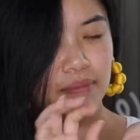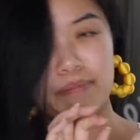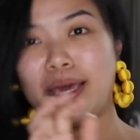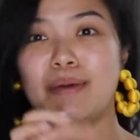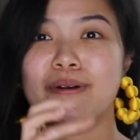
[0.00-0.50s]

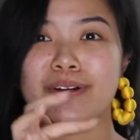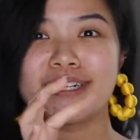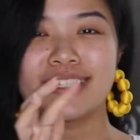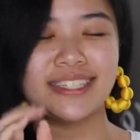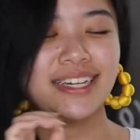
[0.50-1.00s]

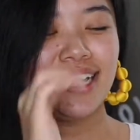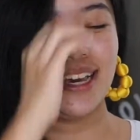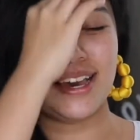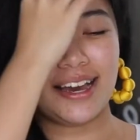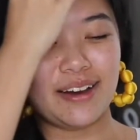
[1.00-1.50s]
papers
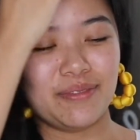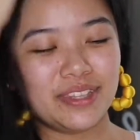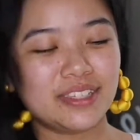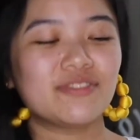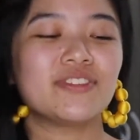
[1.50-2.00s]
with
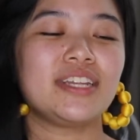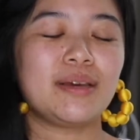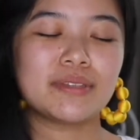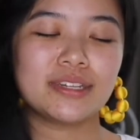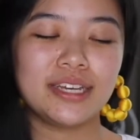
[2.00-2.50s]
the different
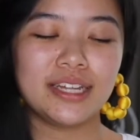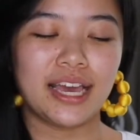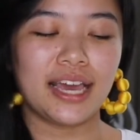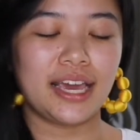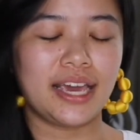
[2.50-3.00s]
names on it,
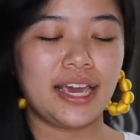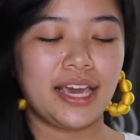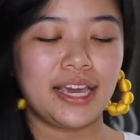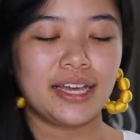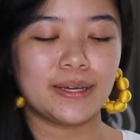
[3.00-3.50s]

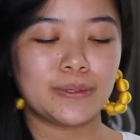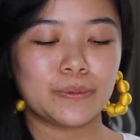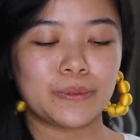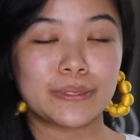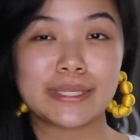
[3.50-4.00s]

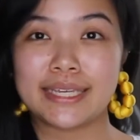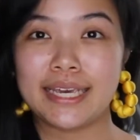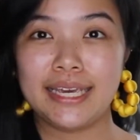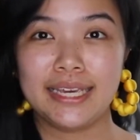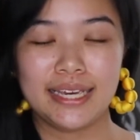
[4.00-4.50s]
and we'll
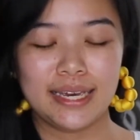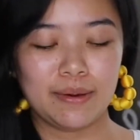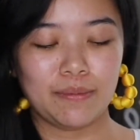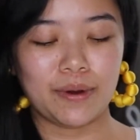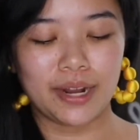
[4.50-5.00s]
see
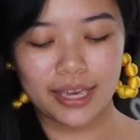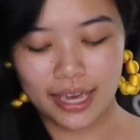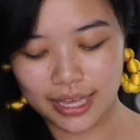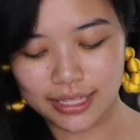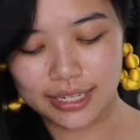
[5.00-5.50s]
what I
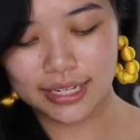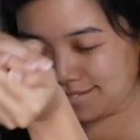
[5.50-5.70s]
get.